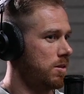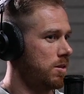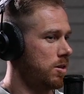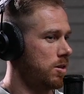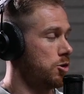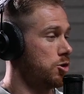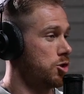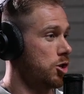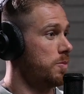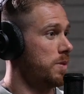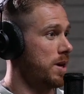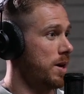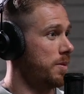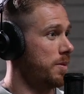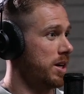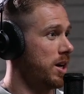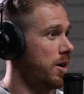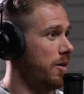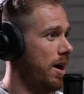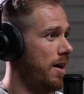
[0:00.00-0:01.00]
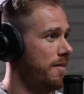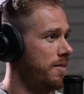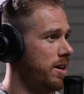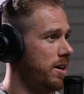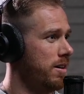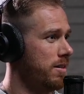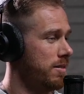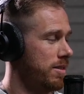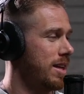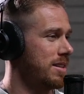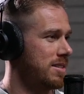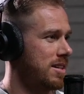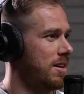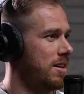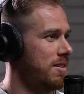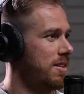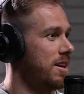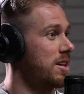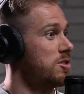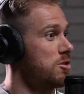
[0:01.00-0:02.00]
you should be able to go heavier. That's the
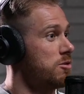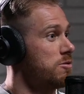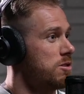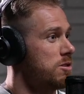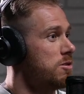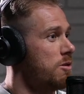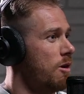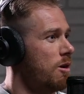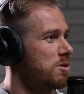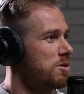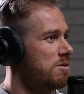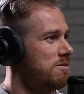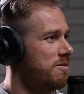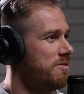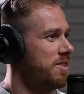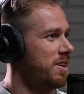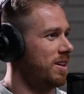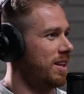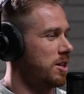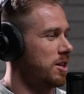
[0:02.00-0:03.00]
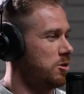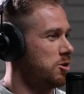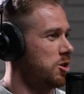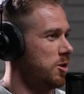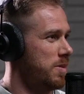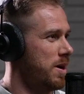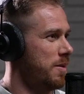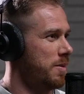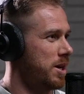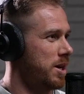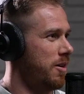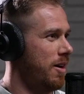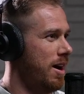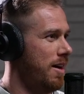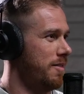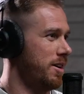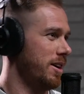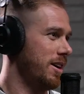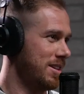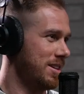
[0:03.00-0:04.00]
other thing is you also feel like you should be able to go
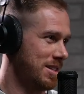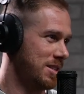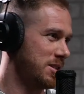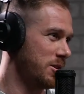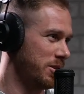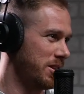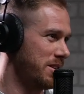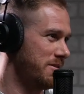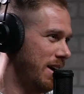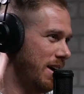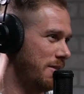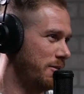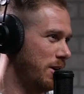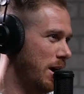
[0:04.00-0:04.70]
heavier because it's only 5